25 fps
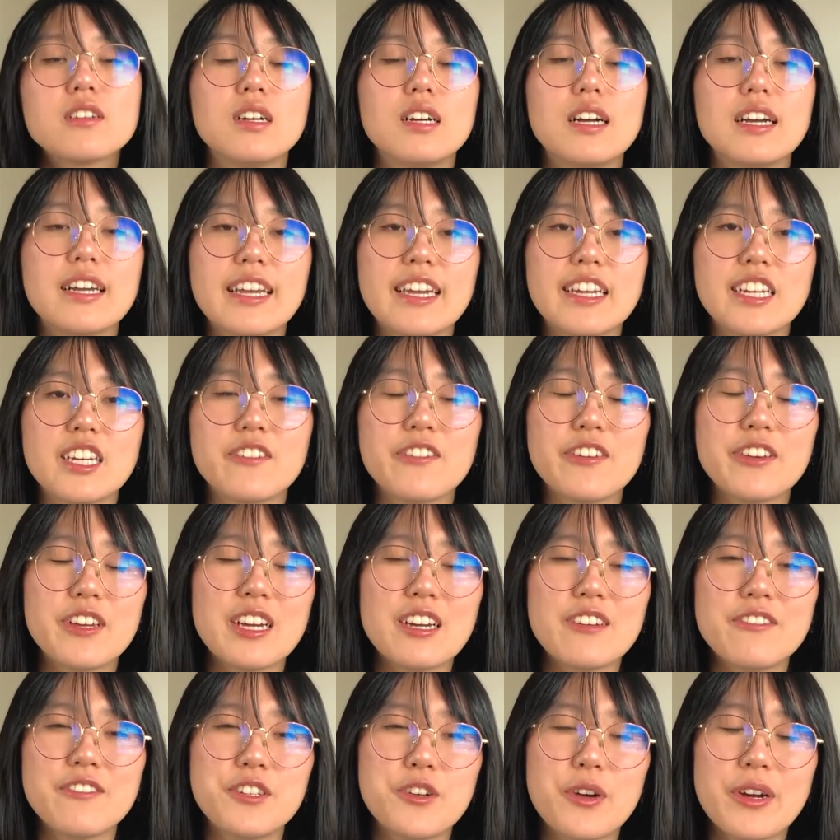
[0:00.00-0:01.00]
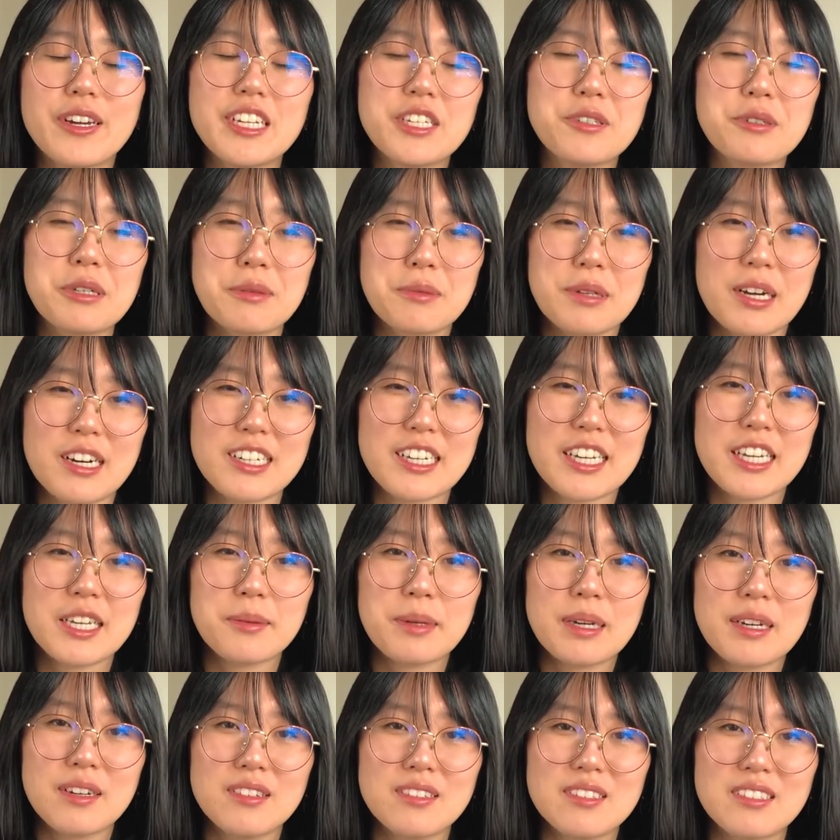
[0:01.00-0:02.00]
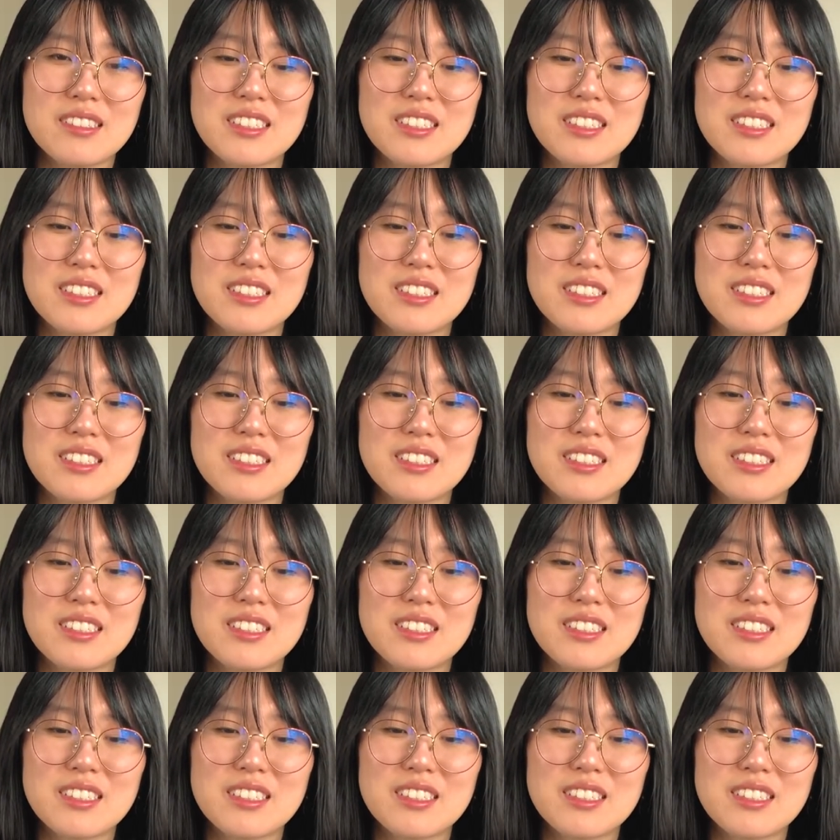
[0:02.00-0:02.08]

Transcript: Again, if you have no idea what I'm talking about,